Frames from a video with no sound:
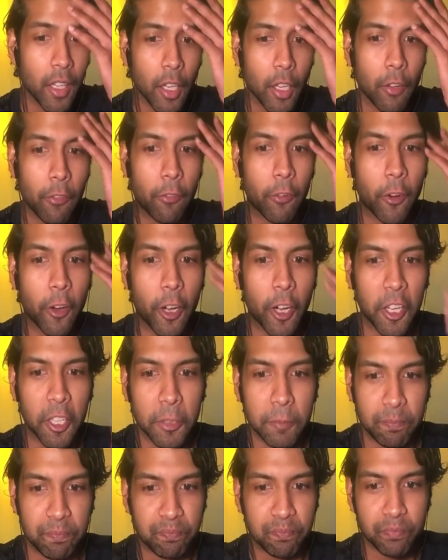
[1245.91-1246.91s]
for
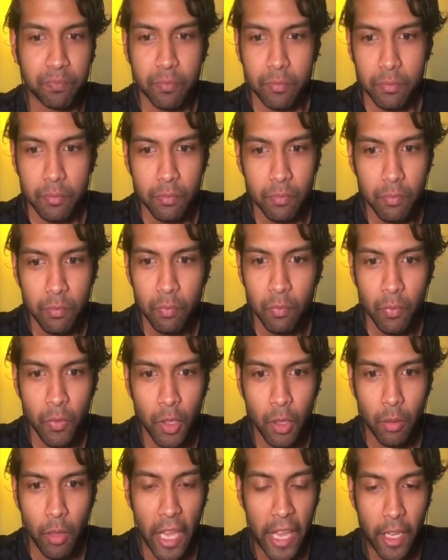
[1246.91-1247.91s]

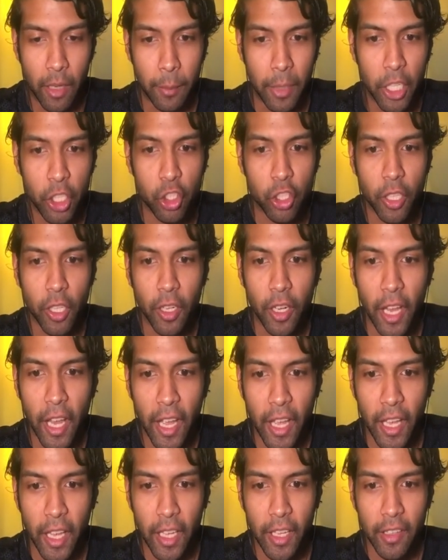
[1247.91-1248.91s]
animation.
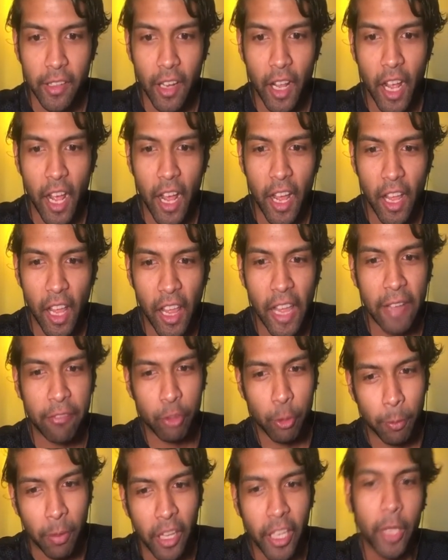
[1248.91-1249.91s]
And
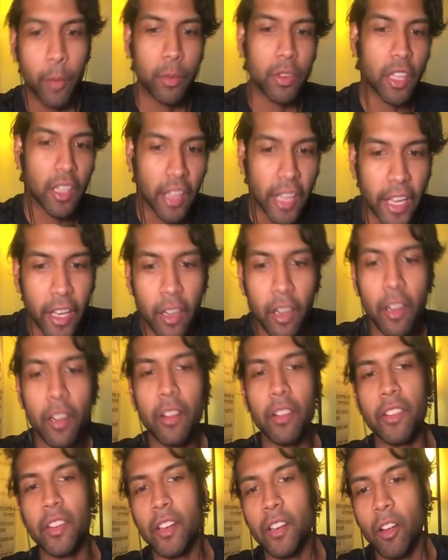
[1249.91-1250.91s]
after playing with the
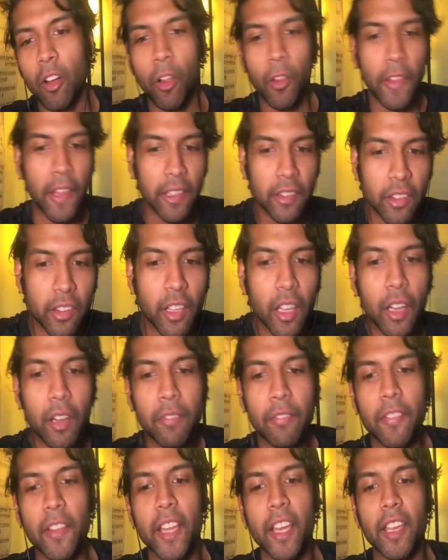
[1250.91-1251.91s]
layers and all that
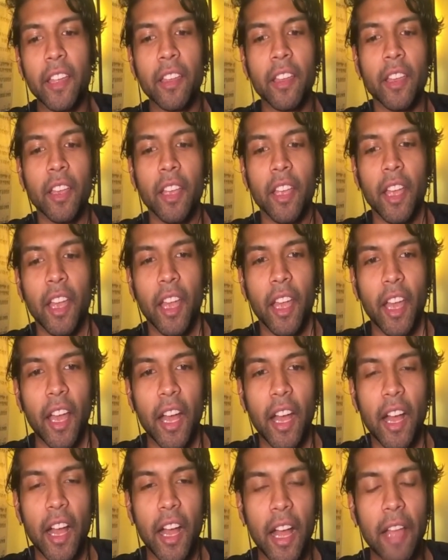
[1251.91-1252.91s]
stuff, like
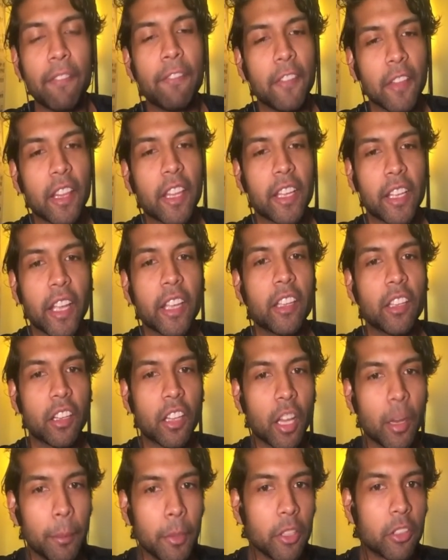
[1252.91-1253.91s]
I feel like I could
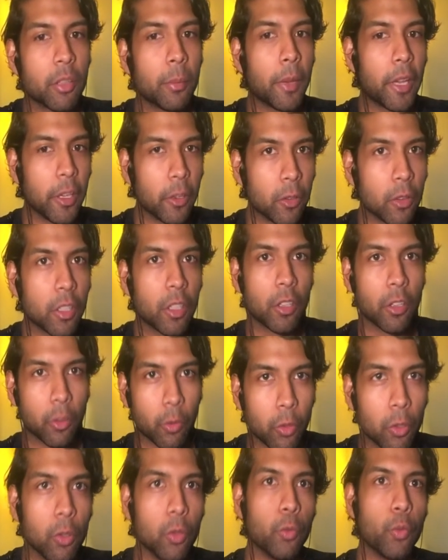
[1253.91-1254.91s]
come into my own little
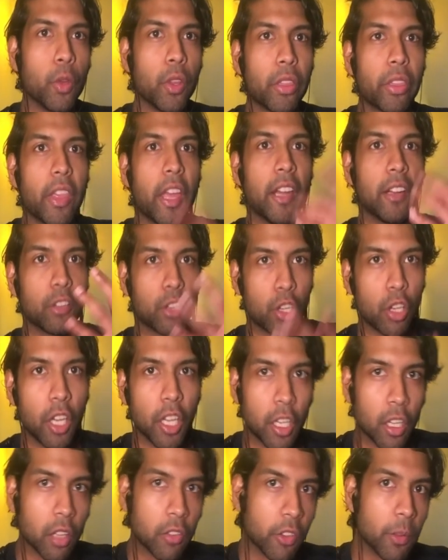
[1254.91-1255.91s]
groove with and
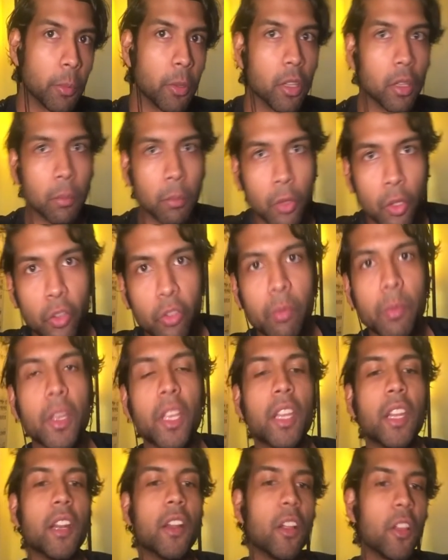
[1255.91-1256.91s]
create some good
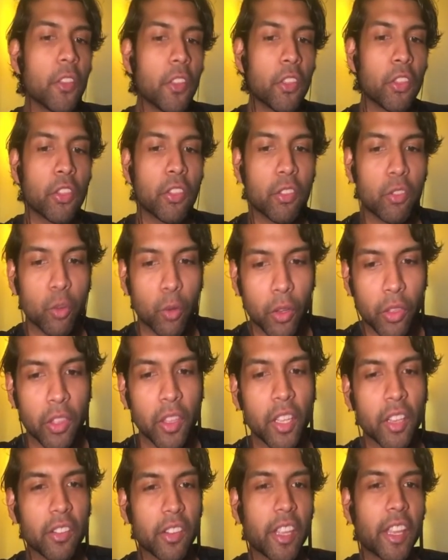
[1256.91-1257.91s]
movement and all the sort of
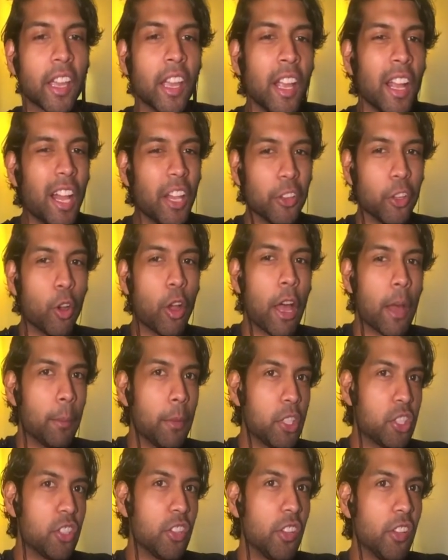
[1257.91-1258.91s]
things. Like I'll know how
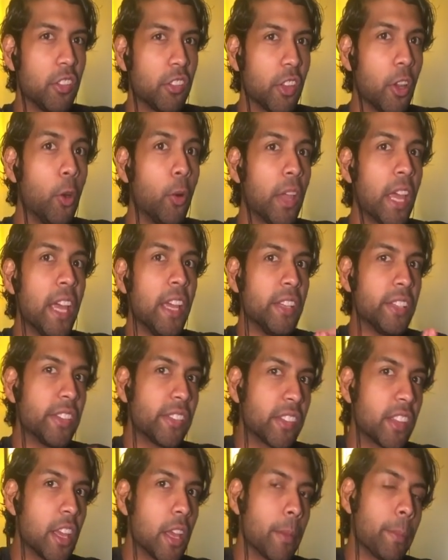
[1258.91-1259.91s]
much is okay to
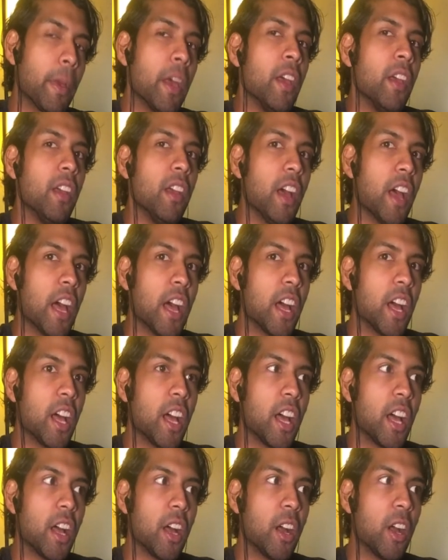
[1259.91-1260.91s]
skip,
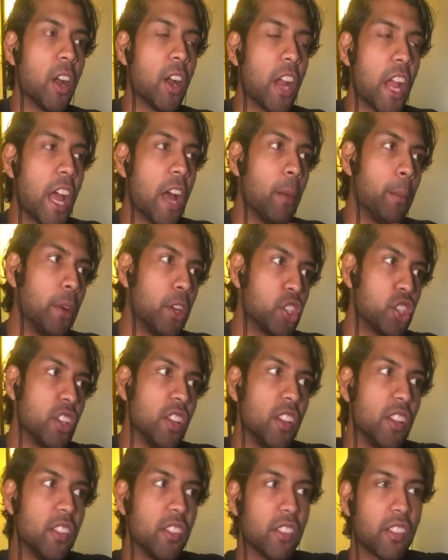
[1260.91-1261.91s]
or how much
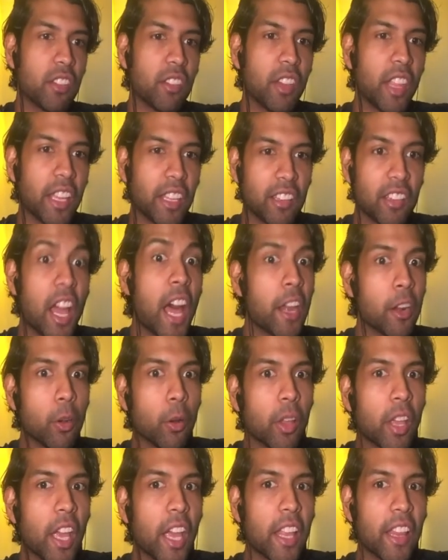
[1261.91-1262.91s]
is like not
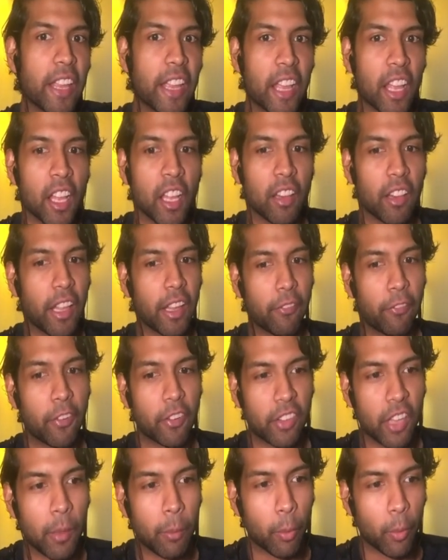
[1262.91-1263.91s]
okay. Like for
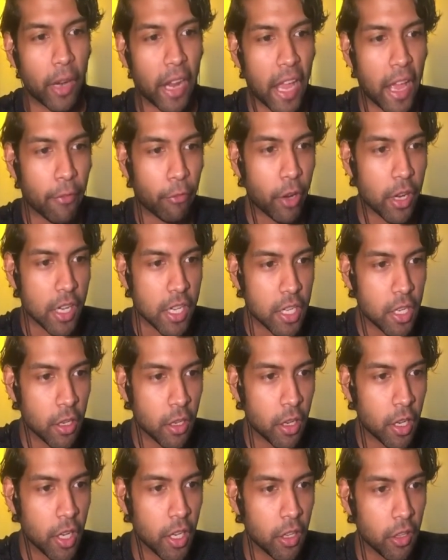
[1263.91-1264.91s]
example, what I have right here
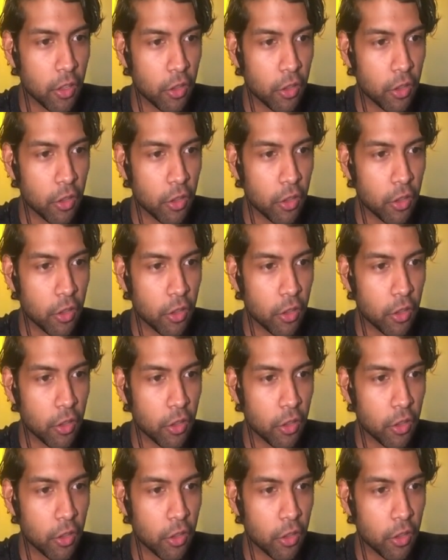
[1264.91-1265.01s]
is